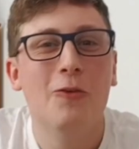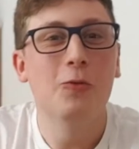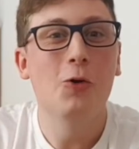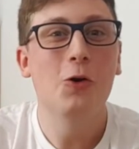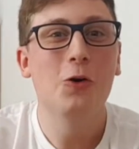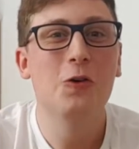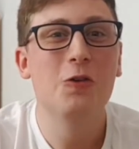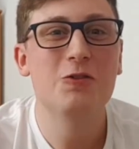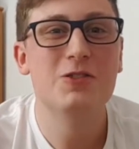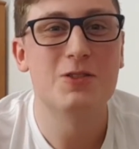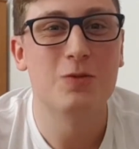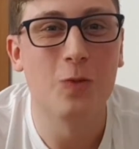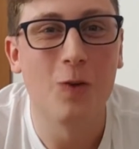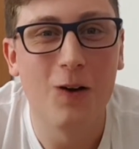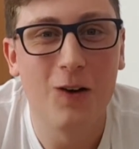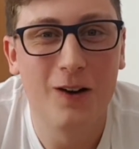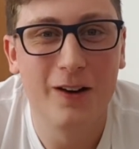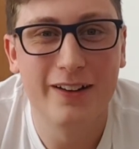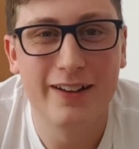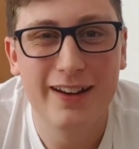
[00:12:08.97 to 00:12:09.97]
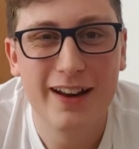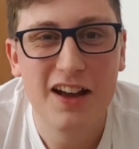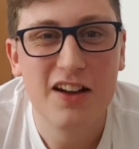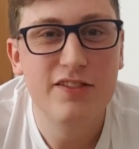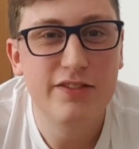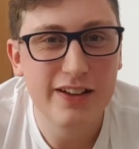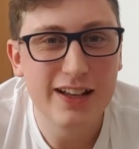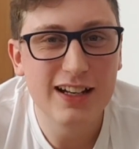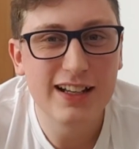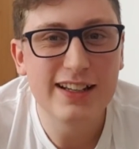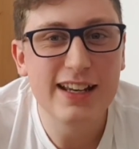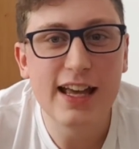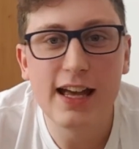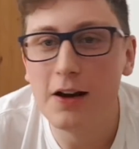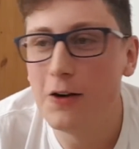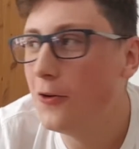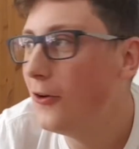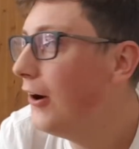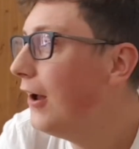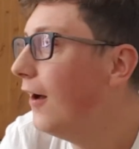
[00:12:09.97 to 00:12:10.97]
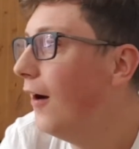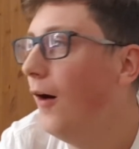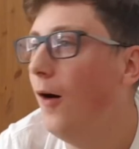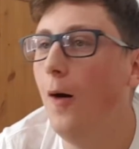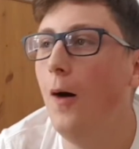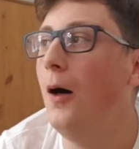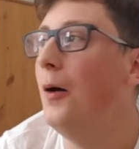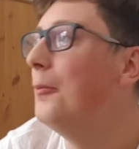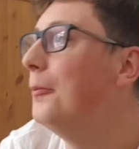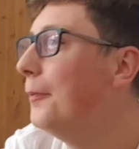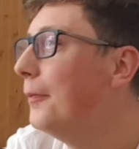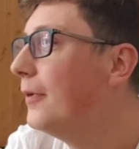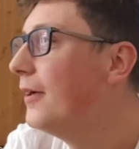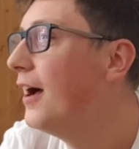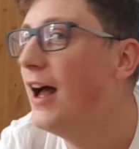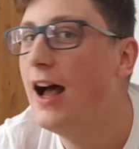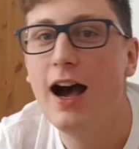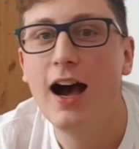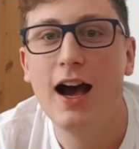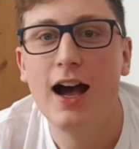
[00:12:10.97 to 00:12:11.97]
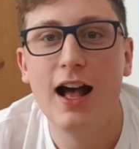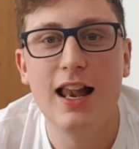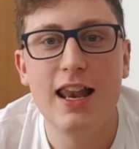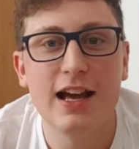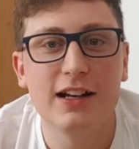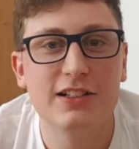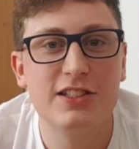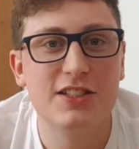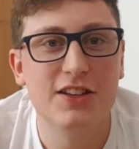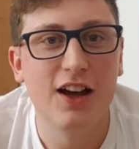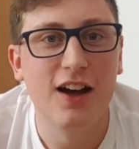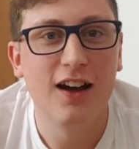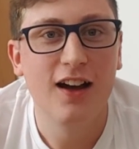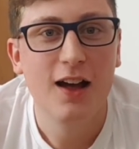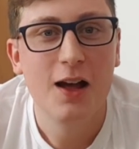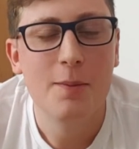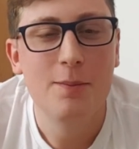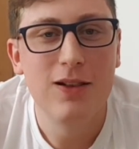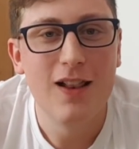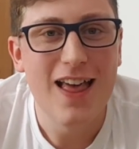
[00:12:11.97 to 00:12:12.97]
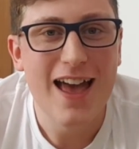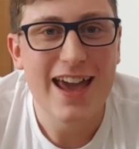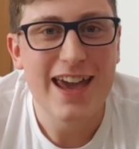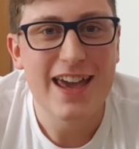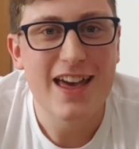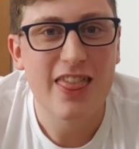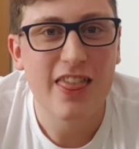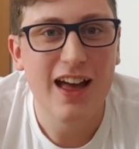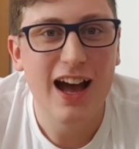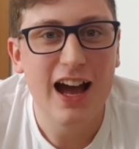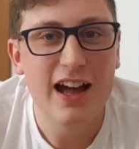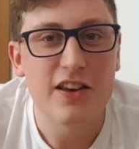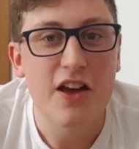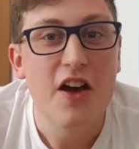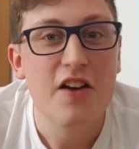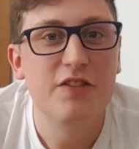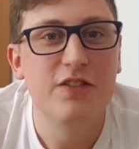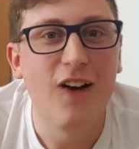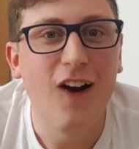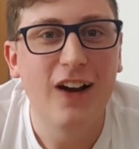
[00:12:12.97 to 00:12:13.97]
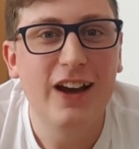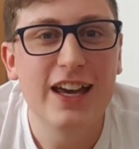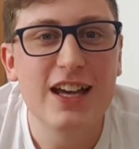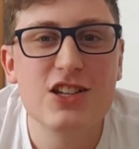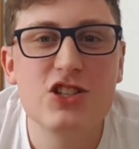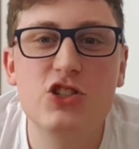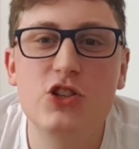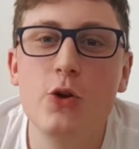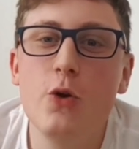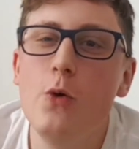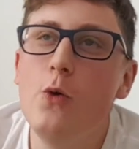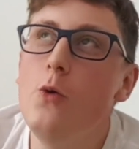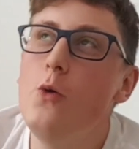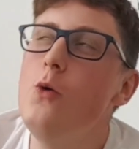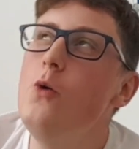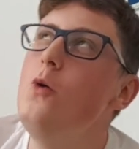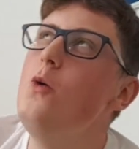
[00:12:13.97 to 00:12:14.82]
Wolves 1, Villa 0. Alexa, play that into